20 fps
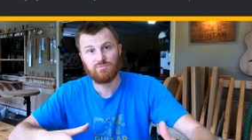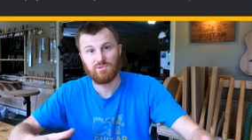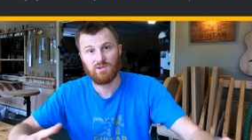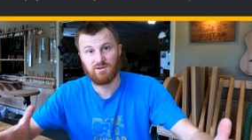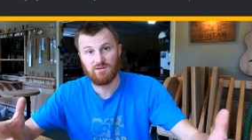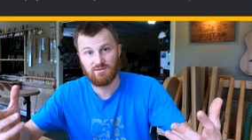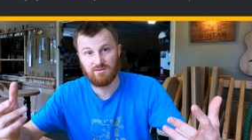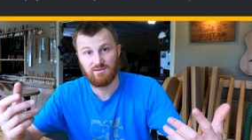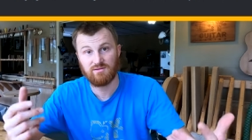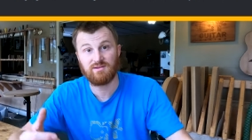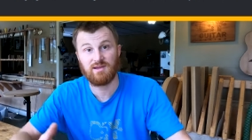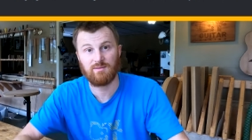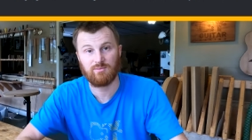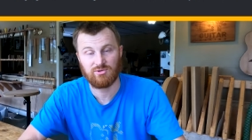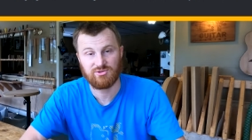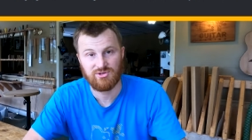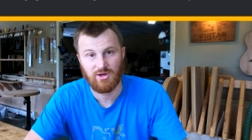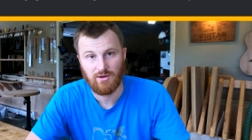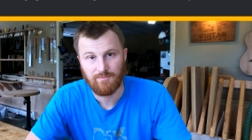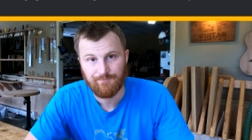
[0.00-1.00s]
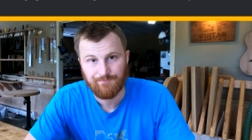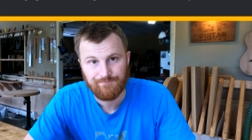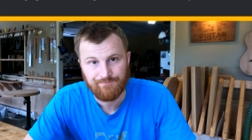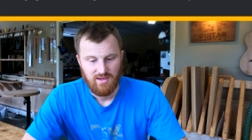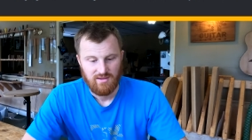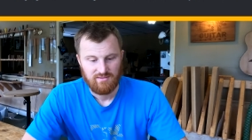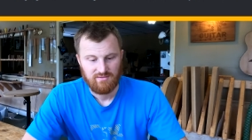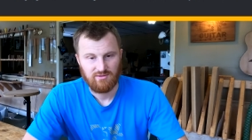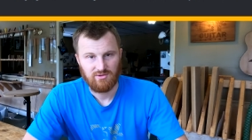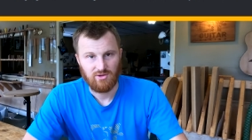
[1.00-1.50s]
the, the table saw,
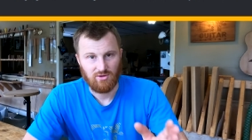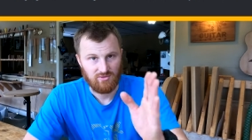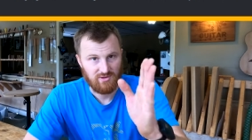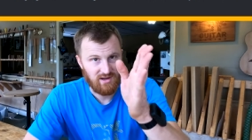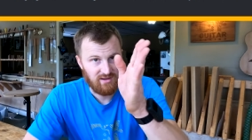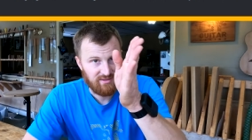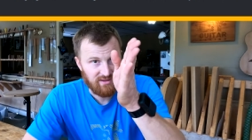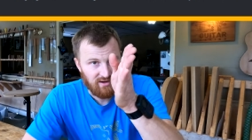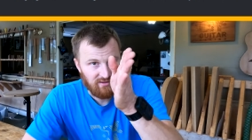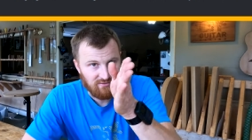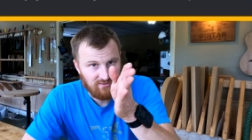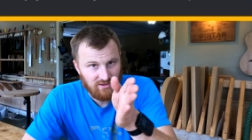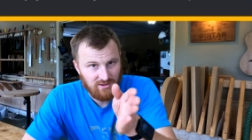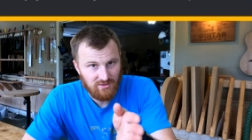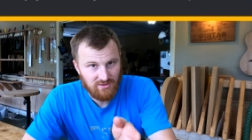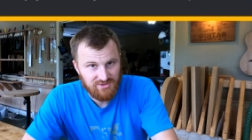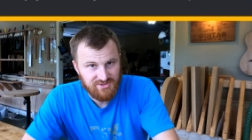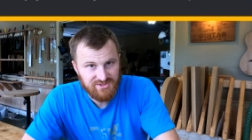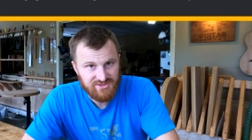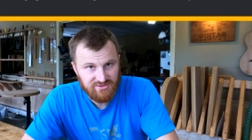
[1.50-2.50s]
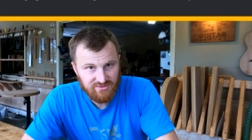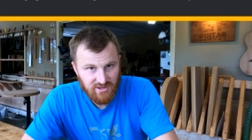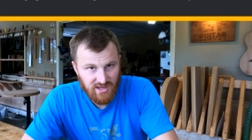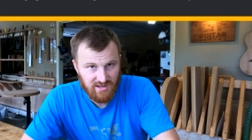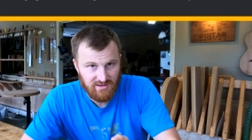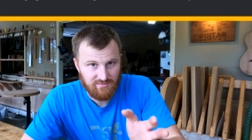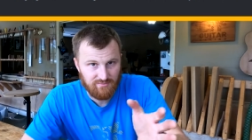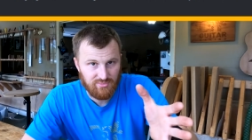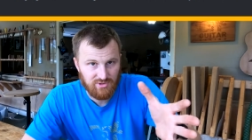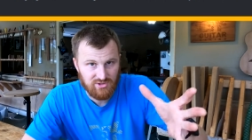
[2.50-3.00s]
you know, down that little
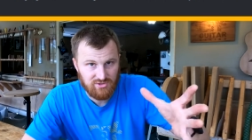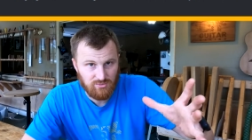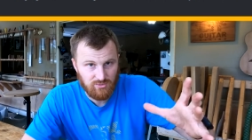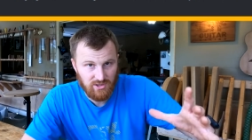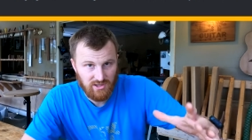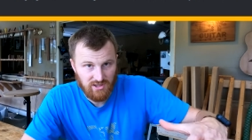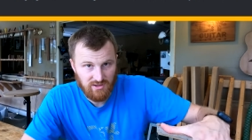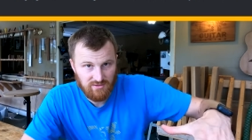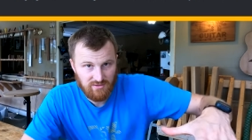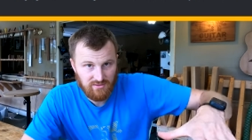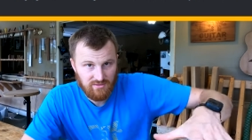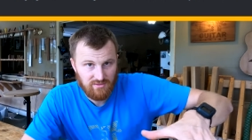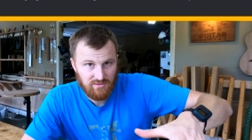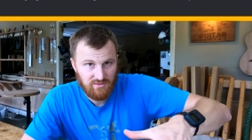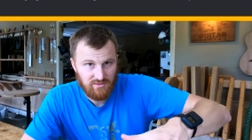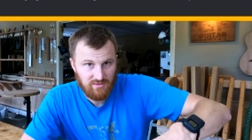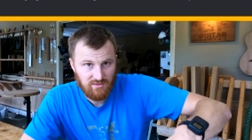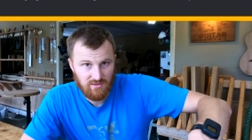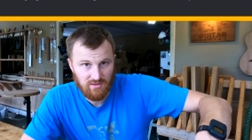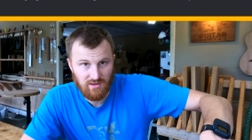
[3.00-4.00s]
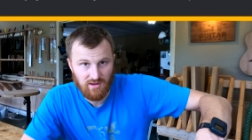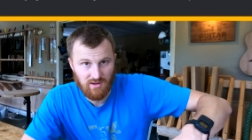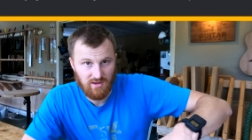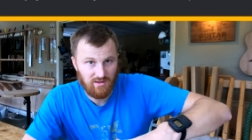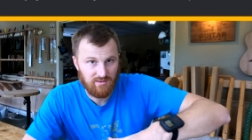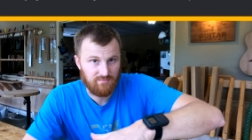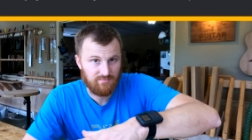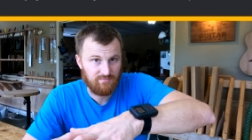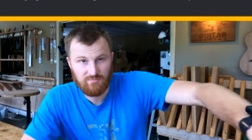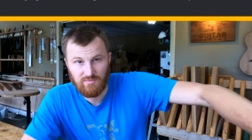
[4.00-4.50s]
slit between
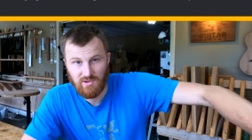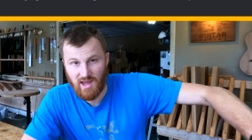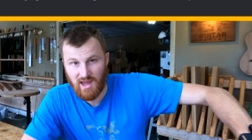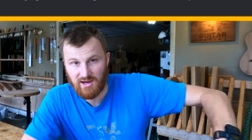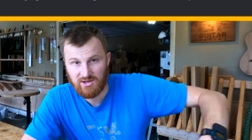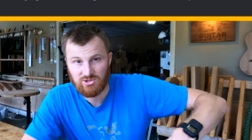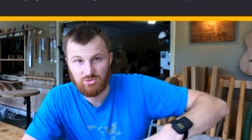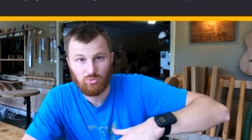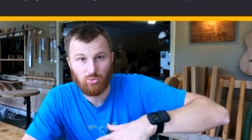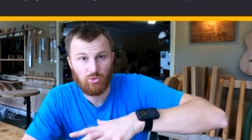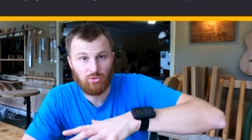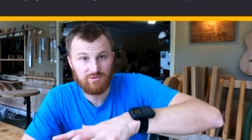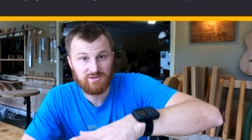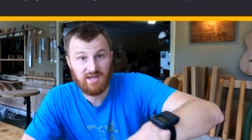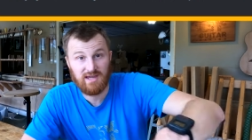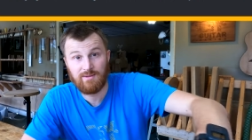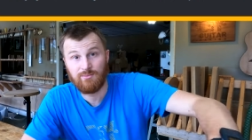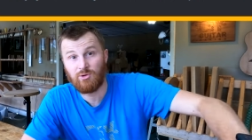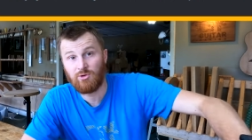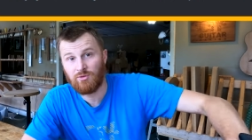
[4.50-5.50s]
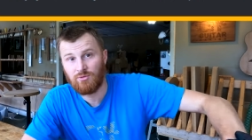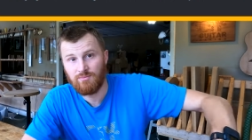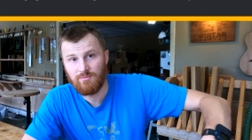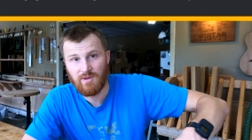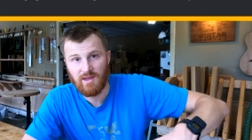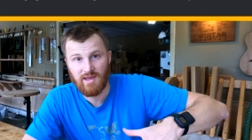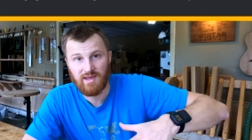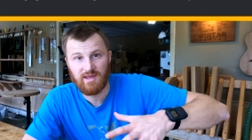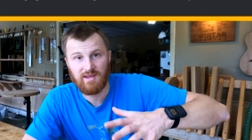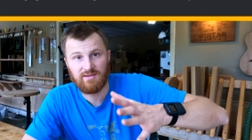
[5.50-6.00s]
the actual table
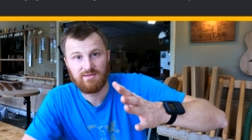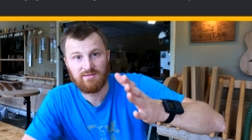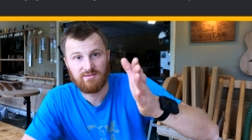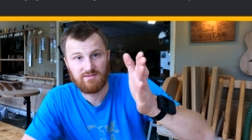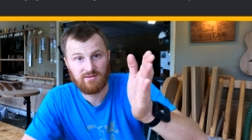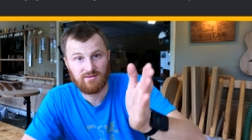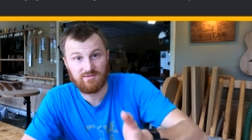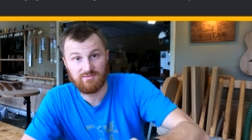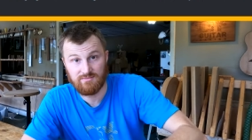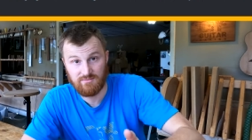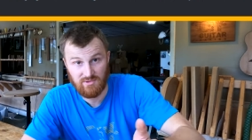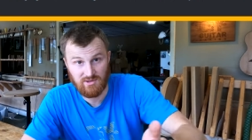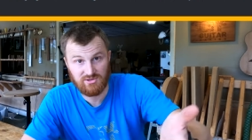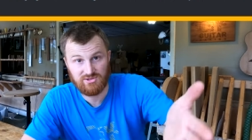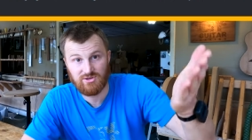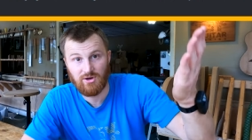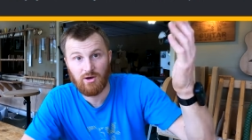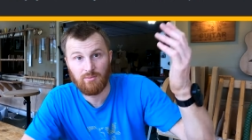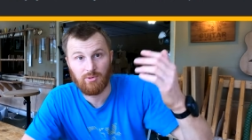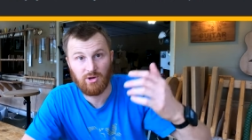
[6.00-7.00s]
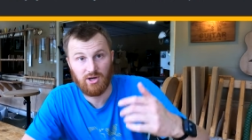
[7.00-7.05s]
and the, the saw